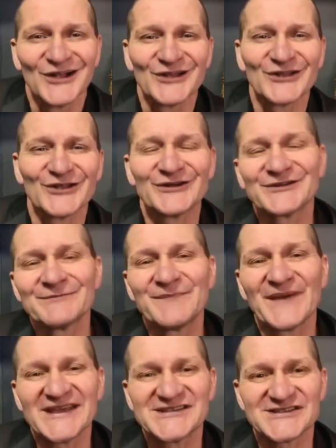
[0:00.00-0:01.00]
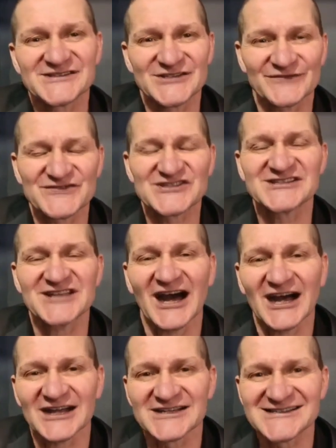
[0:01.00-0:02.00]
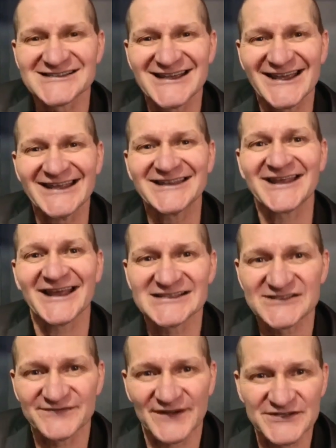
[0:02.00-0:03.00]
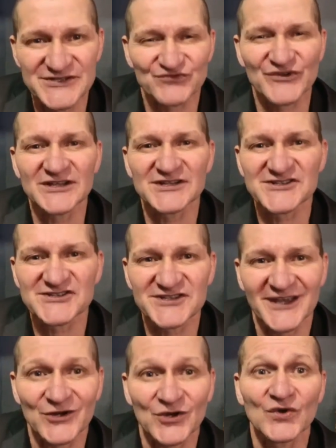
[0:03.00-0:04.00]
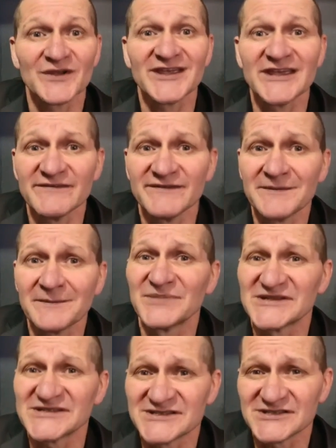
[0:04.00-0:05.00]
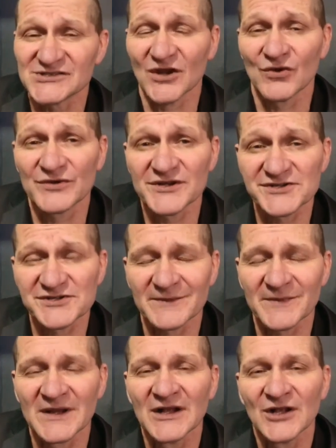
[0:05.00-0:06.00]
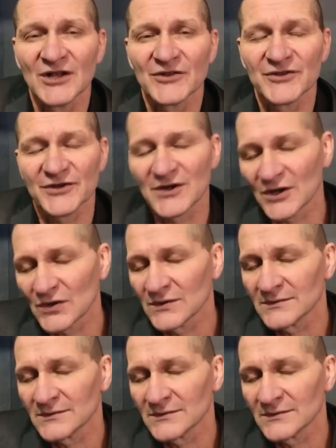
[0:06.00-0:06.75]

Learn the basics of stocks, index funds, real estate, or even business ownership. The goal?